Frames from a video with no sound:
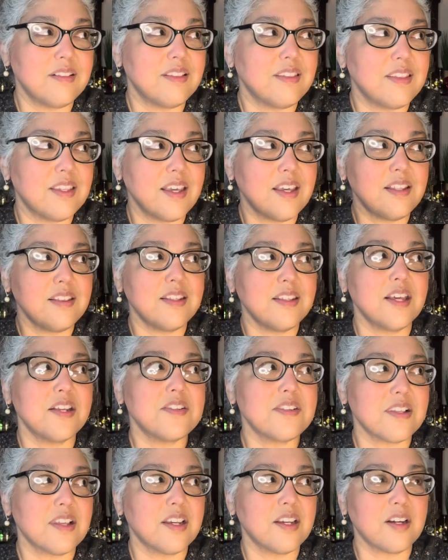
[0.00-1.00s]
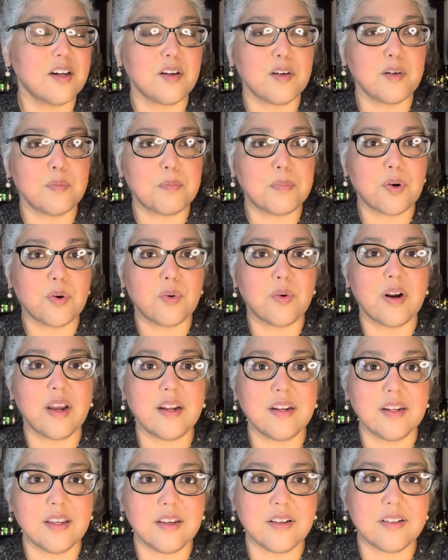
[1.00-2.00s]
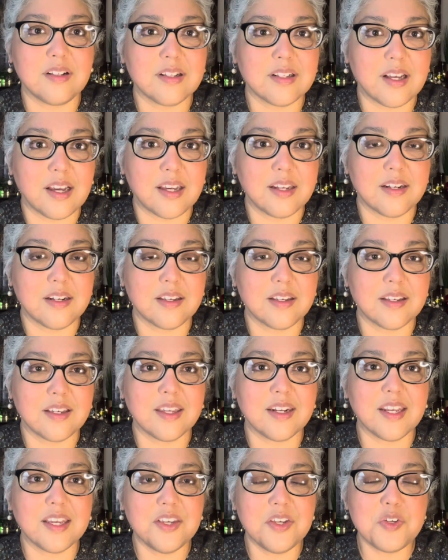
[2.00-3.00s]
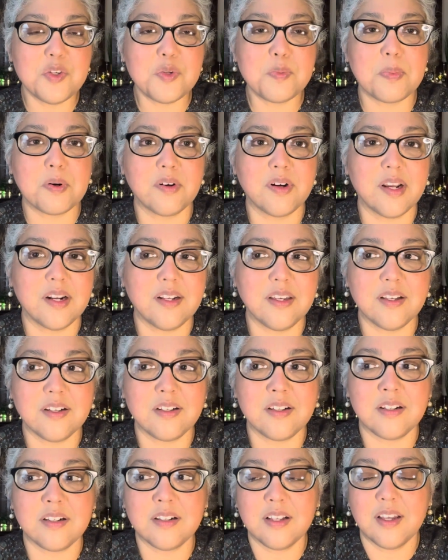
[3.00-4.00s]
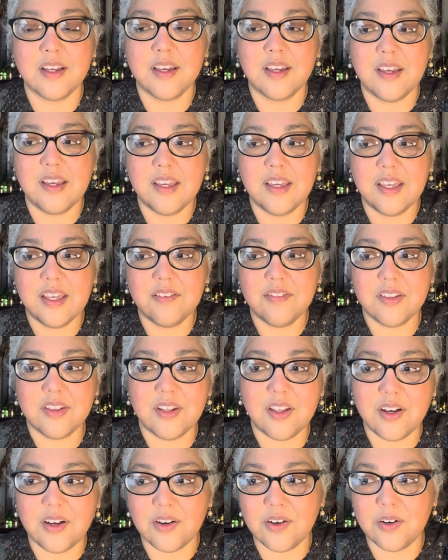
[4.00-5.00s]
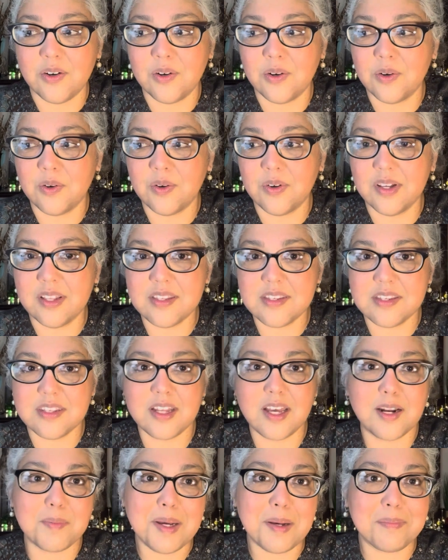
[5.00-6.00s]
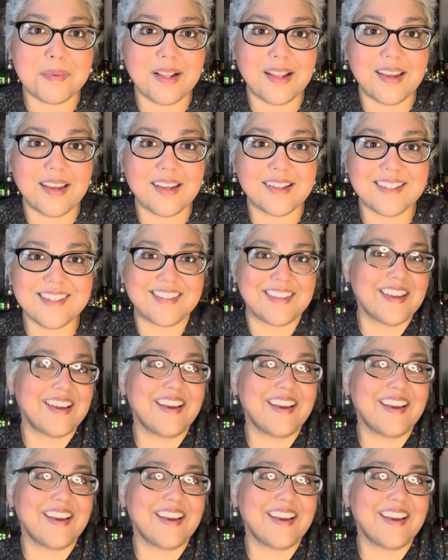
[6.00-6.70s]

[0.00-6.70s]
thing that's like a perennial kind of, can I use perennial even though it's not about plants,